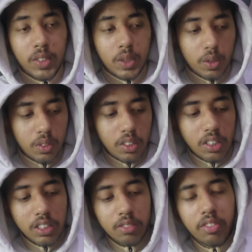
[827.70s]
So
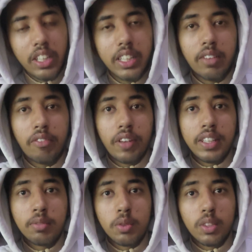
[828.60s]
there is a big
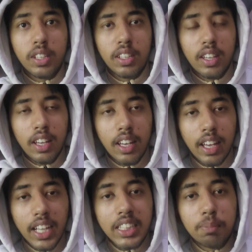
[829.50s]
difference between
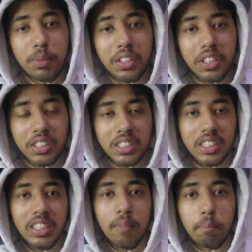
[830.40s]

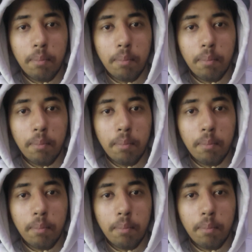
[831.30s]
experiencing a